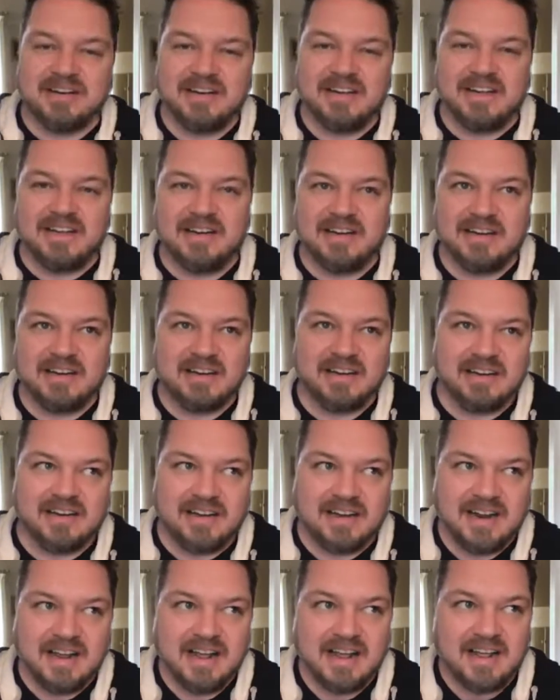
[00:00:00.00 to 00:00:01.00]
in
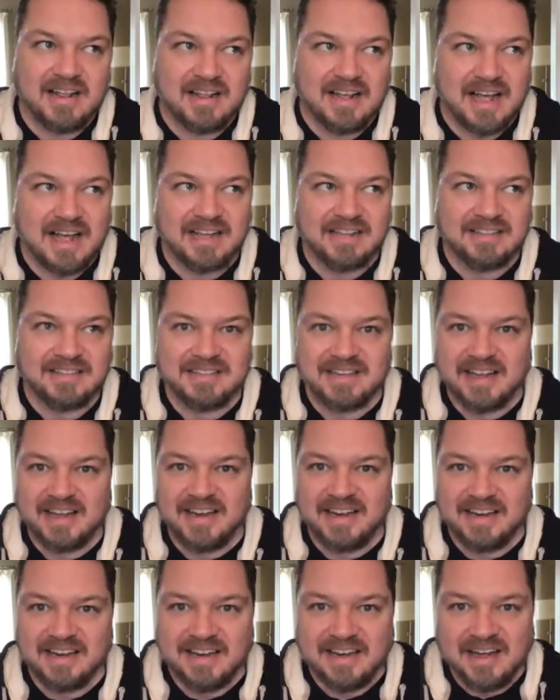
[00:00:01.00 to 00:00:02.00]

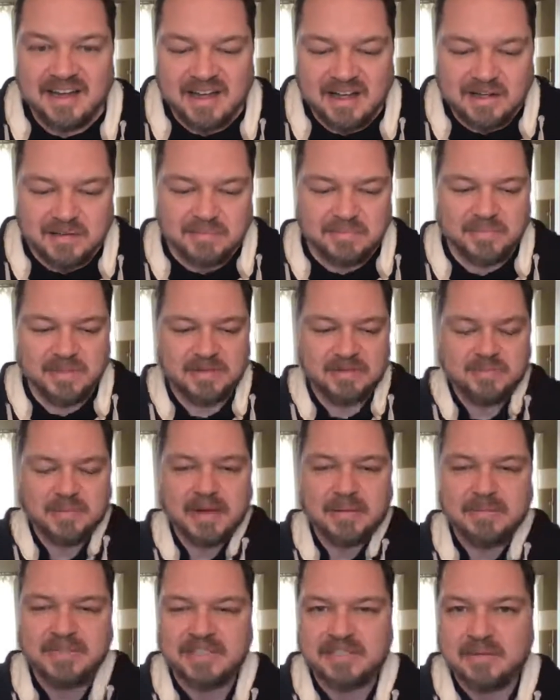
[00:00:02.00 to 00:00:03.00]
hindsight, there's
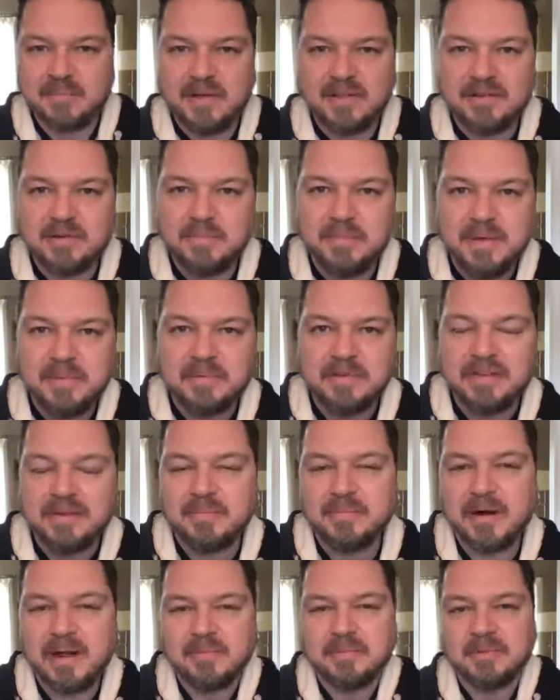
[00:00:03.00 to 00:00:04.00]
probably some other people that
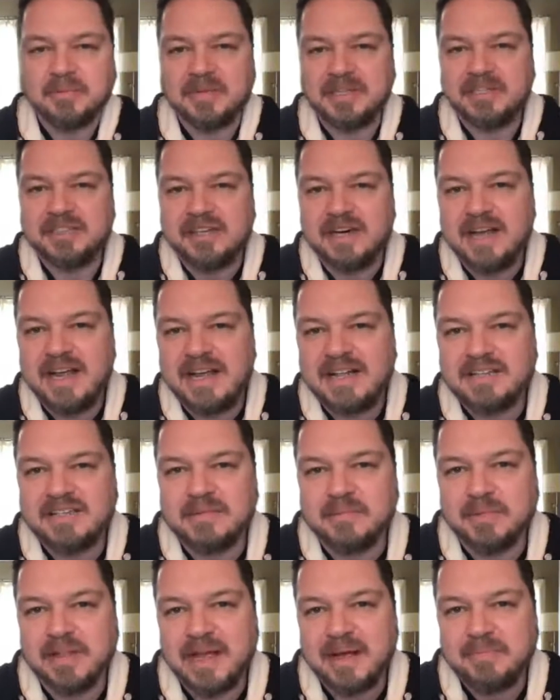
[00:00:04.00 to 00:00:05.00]
probably should have had
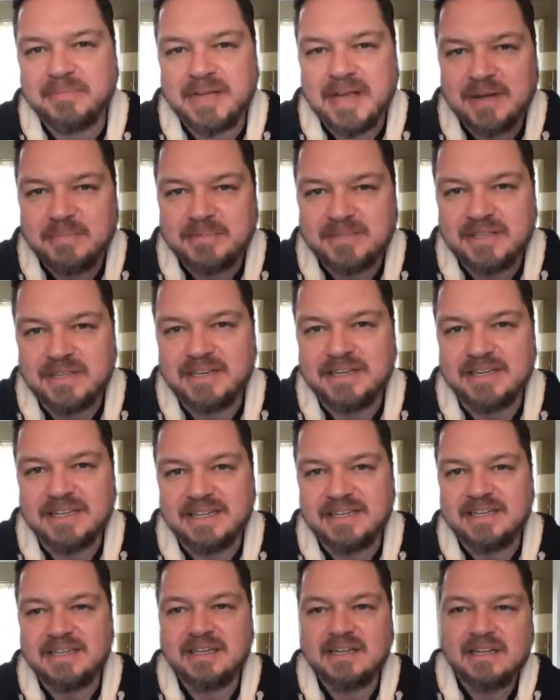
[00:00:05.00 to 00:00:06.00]
some laptops that
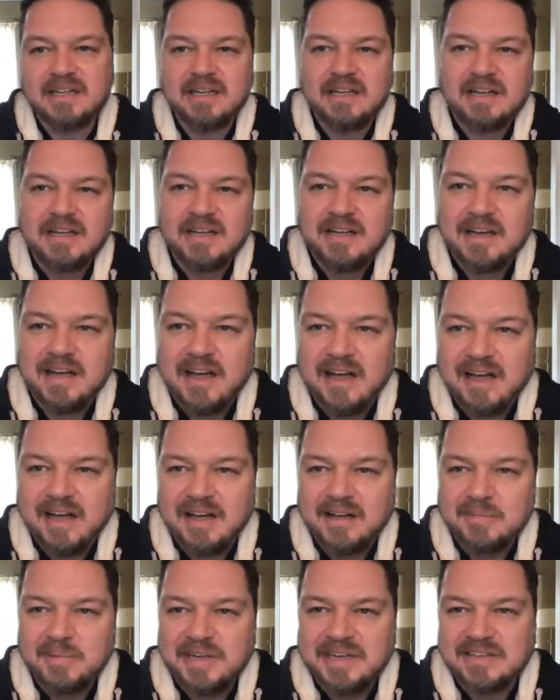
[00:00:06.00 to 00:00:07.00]
didn't,
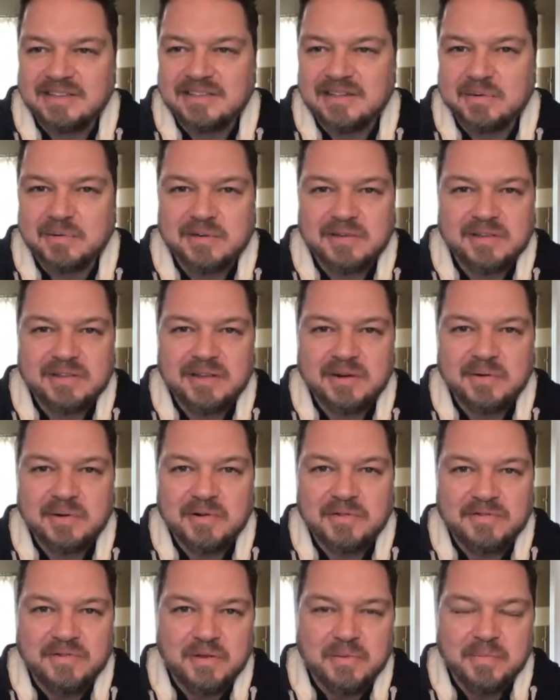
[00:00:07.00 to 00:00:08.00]
because there were a
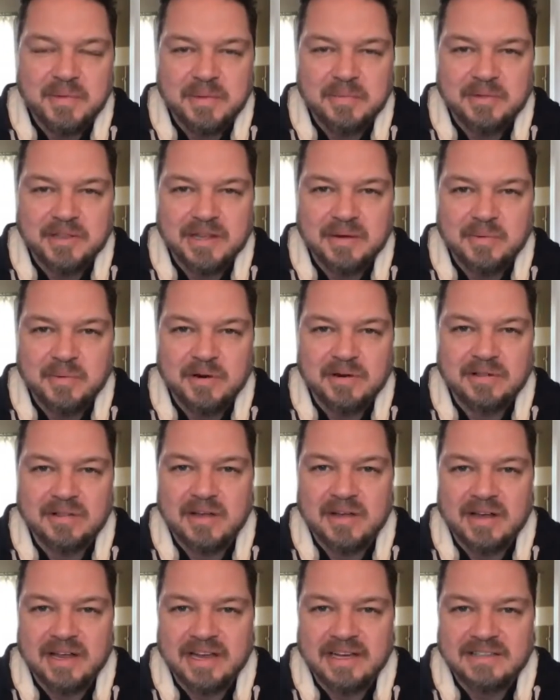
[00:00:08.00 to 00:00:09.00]
few people that were
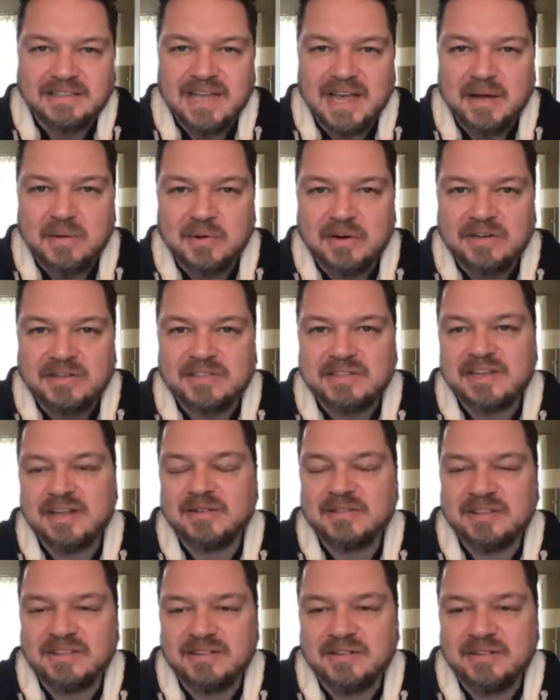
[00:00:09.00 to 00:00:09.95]
lugging towers out the